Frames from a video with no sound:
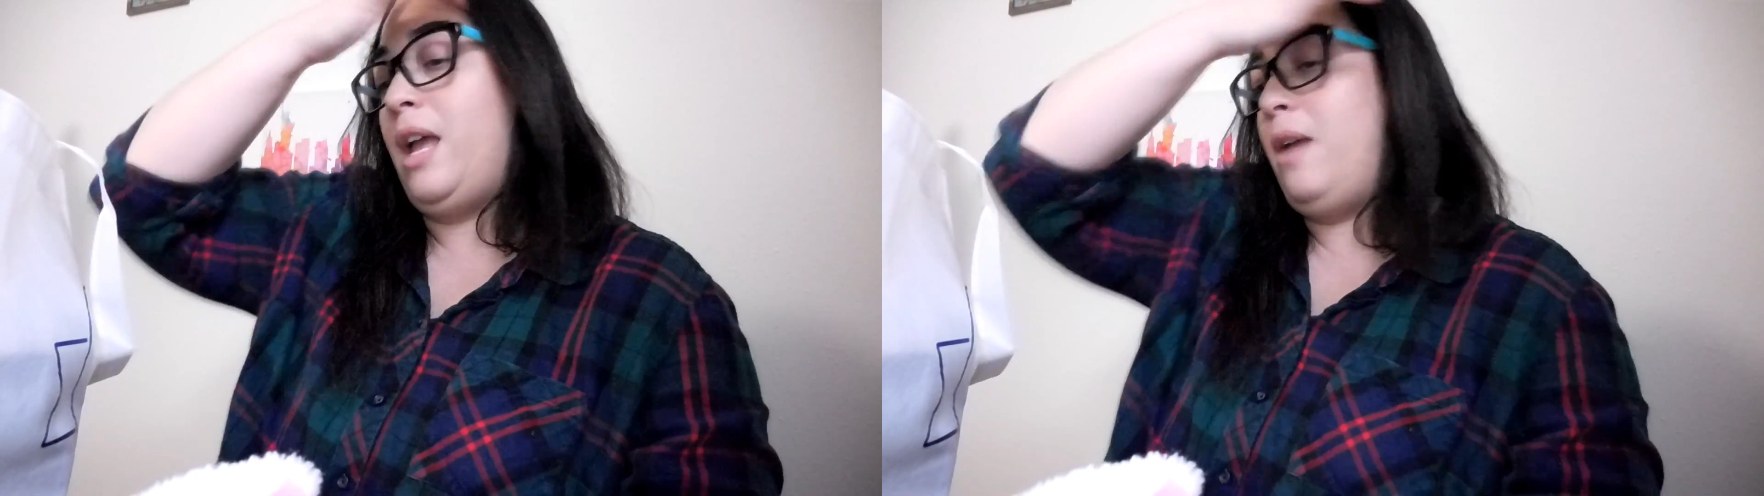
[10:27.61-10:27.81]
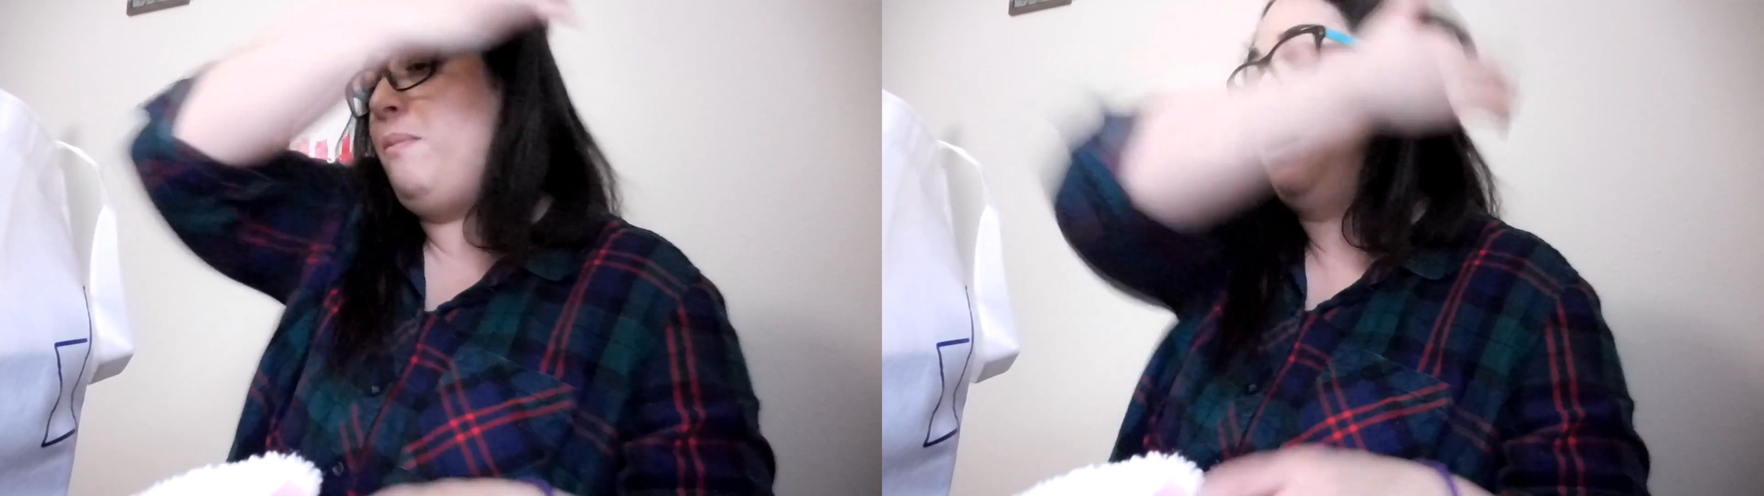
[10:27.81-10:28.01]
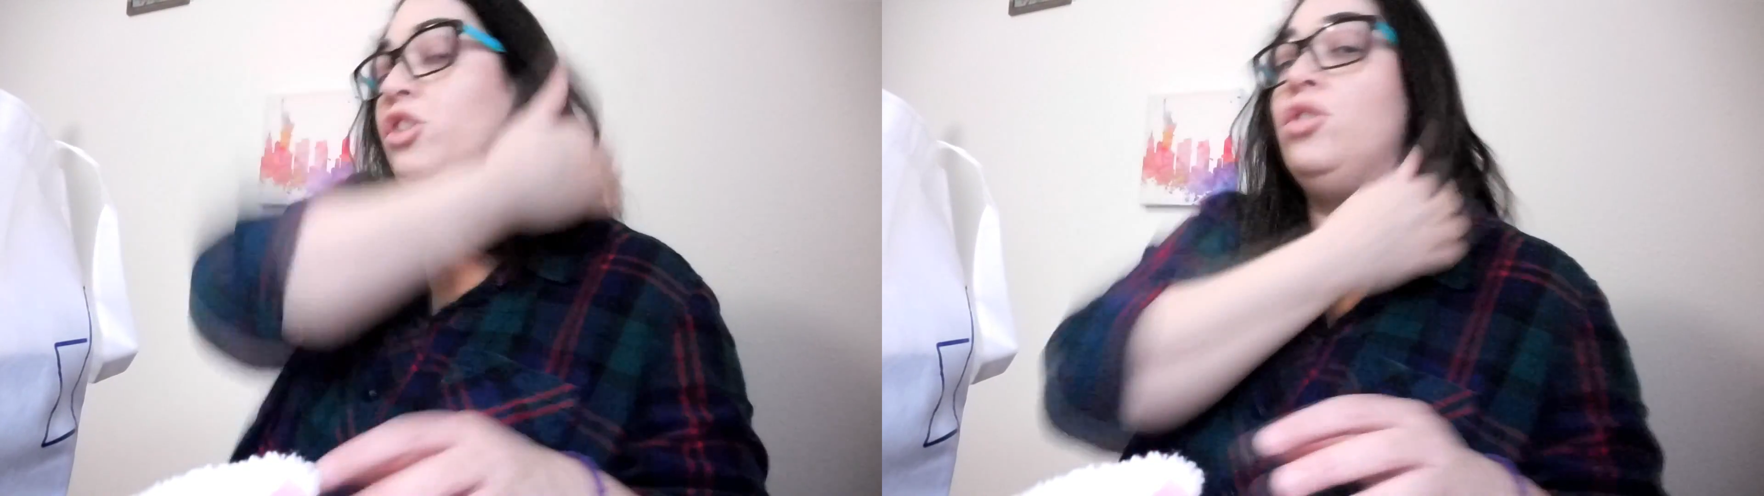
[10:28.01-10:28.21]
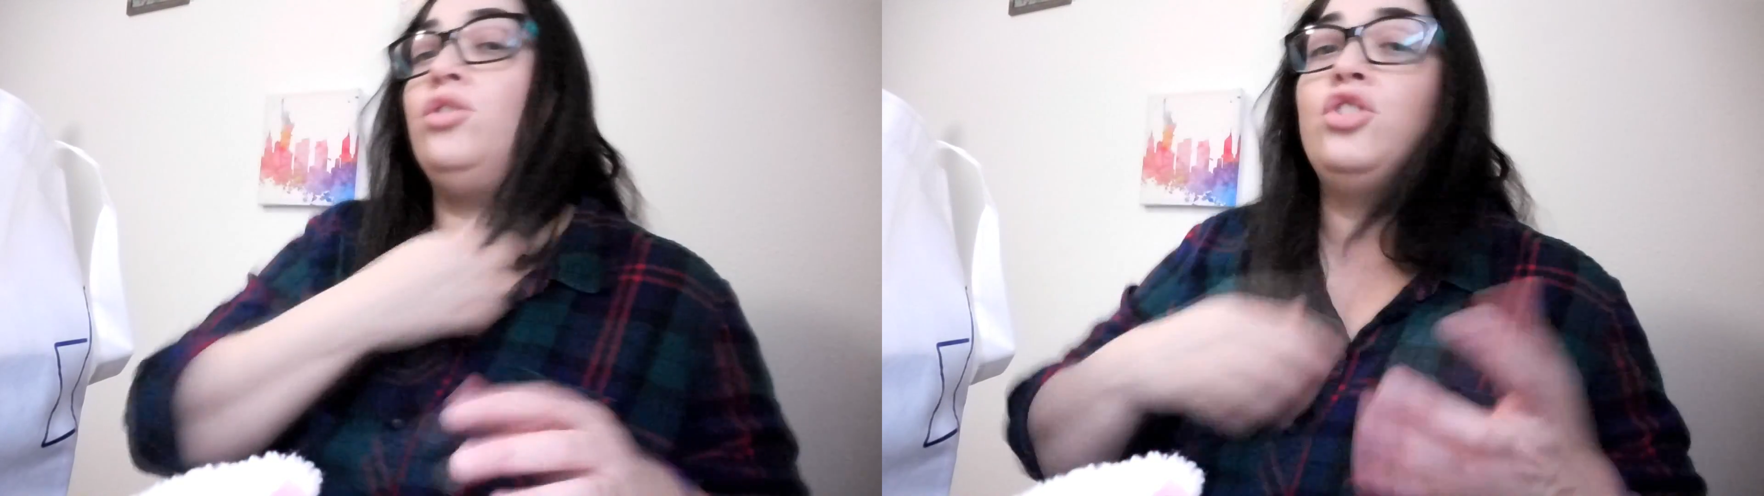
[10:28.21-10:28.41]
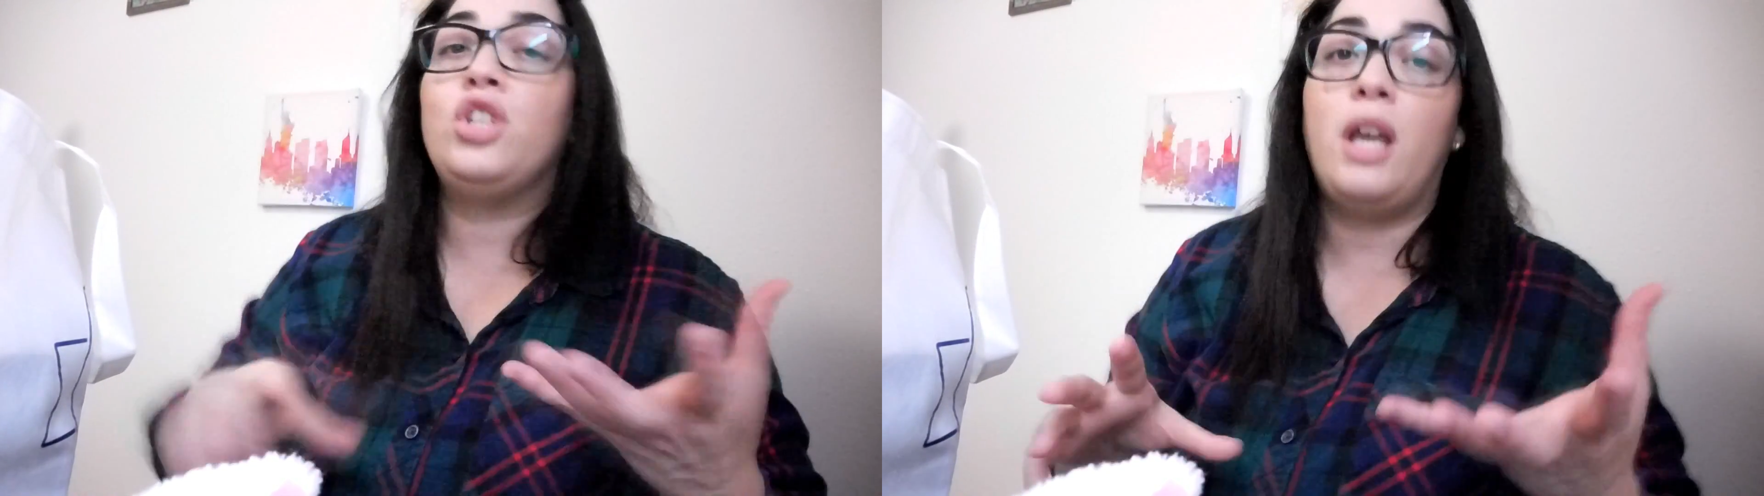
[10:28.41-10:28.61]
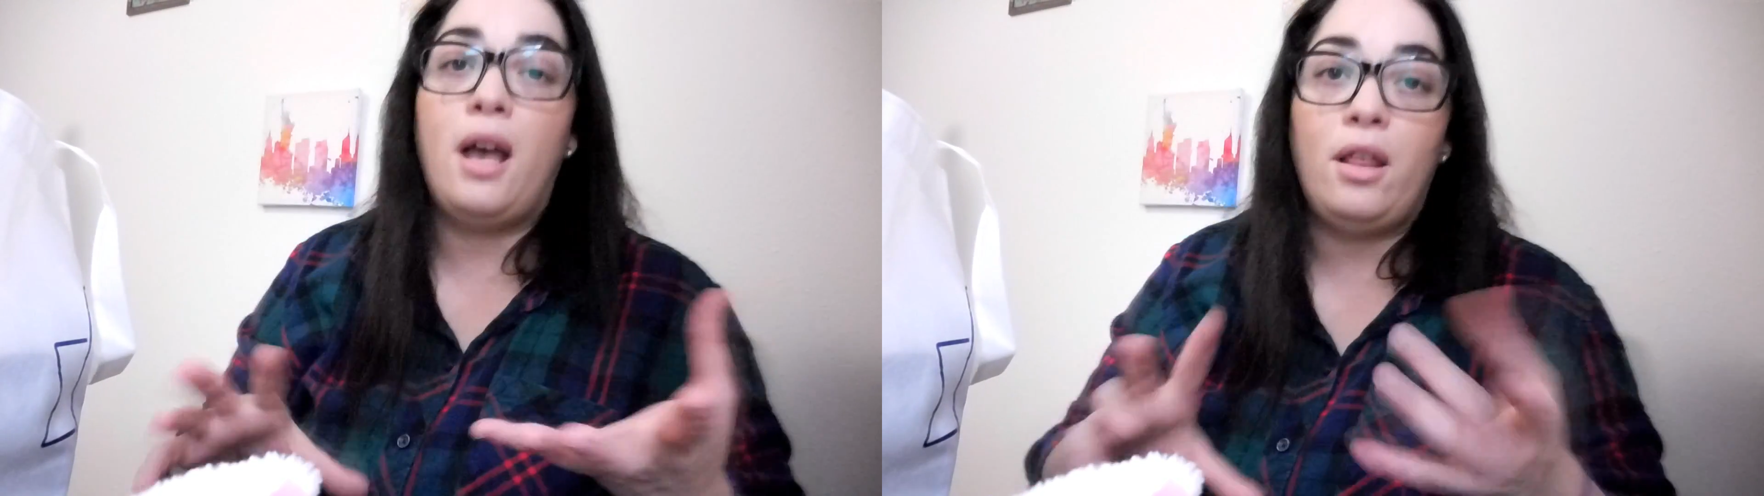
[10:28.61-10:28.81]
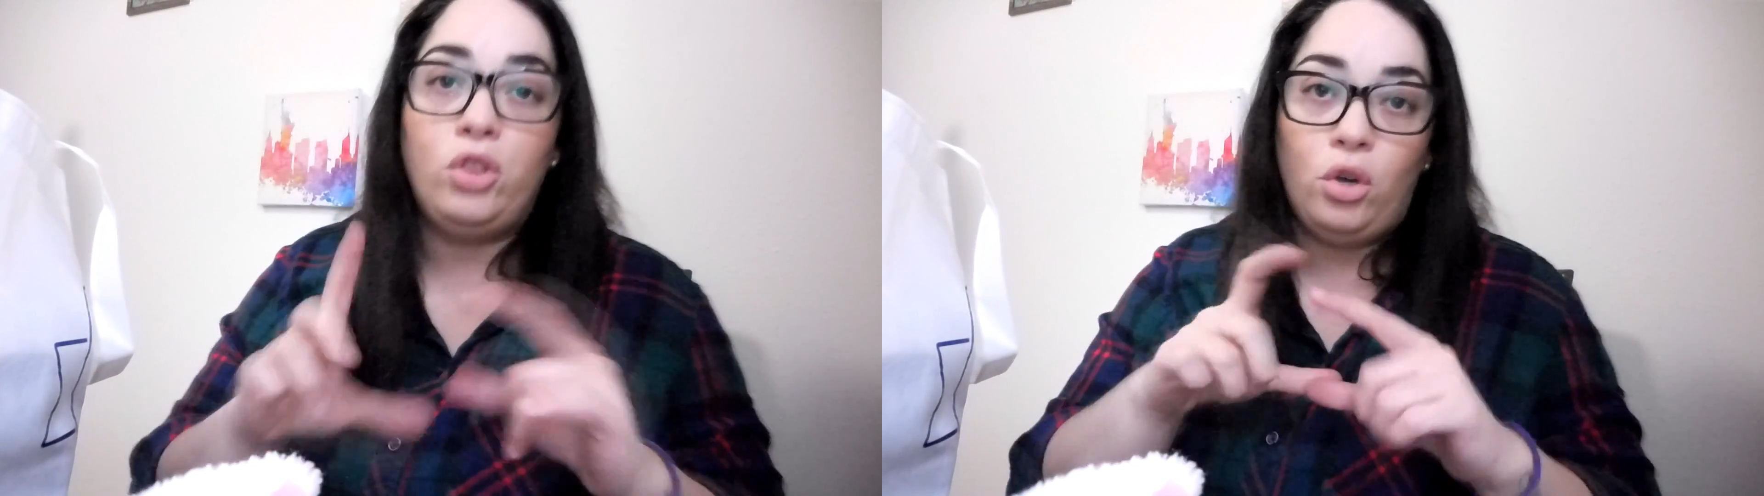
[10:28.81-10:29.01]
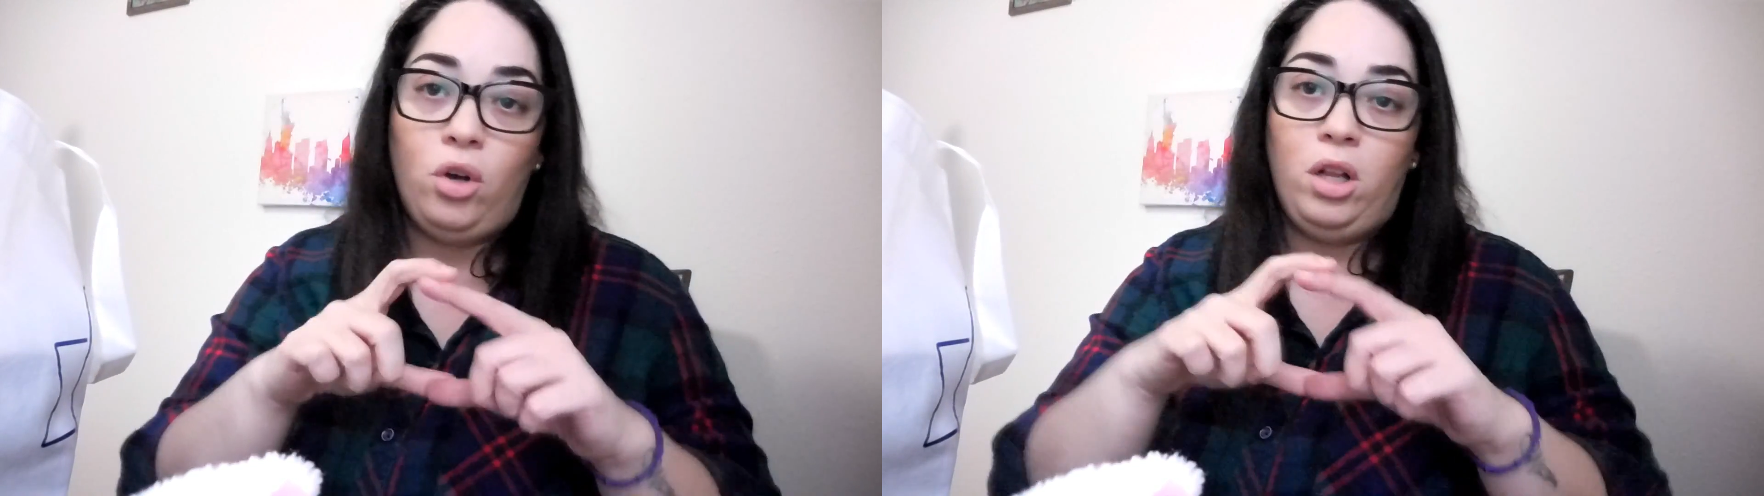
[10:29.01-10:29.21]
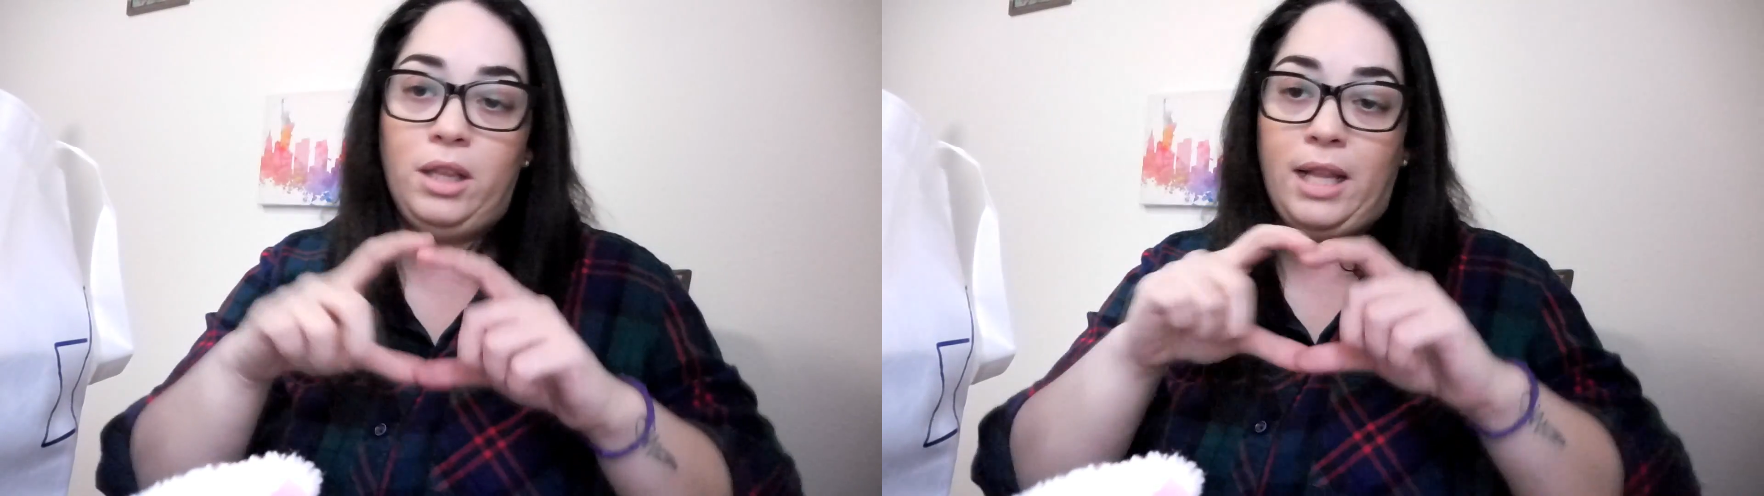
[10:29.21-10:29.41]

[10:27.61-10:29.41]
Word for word: a matrushka doll,